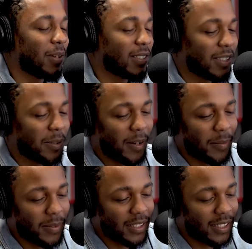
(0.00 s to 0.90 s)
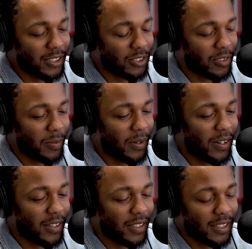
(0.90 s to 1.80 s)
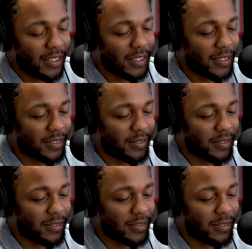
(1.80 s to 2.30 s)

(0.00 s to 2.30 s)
Best thing about being Kendrick Lamar,